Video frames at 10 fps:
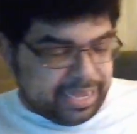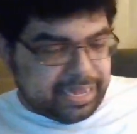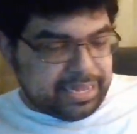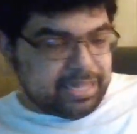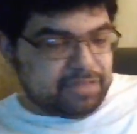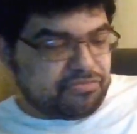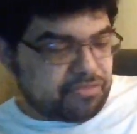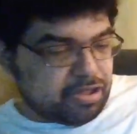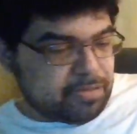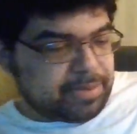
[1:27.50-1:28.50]
And this is
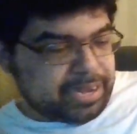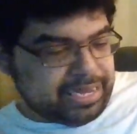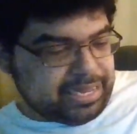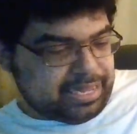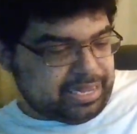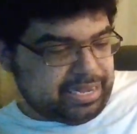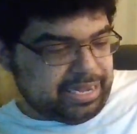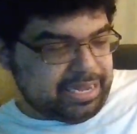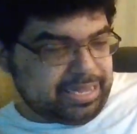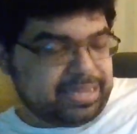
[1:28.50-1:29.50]
from
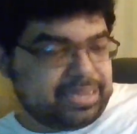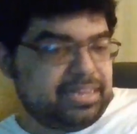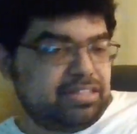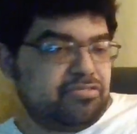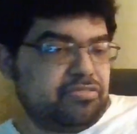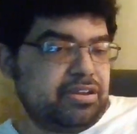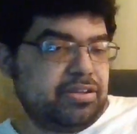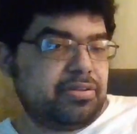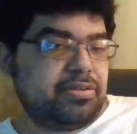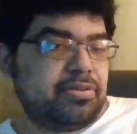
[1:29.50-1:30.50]

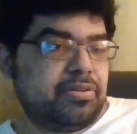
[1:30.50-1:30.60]
1963.